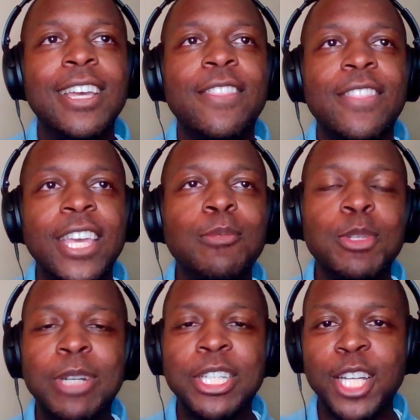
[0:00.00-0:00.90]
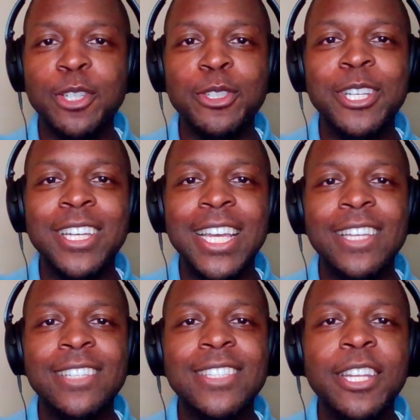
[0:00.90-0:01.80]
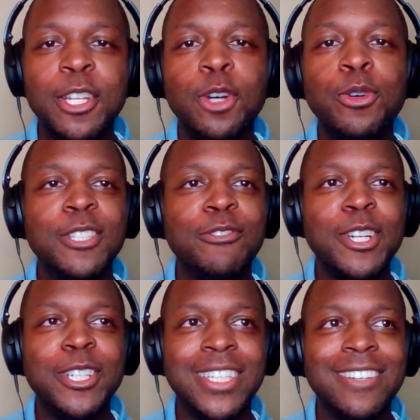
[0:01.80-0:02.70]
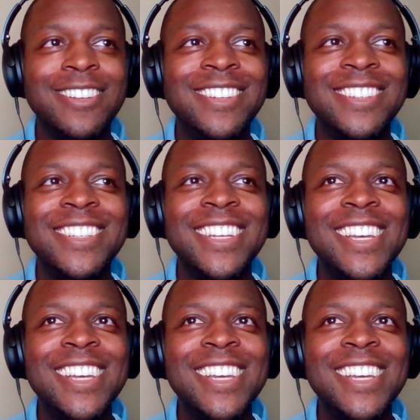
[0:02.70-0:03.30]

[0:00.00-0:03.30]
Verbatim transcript: They come to my channel. They say no, it's a fairy tale.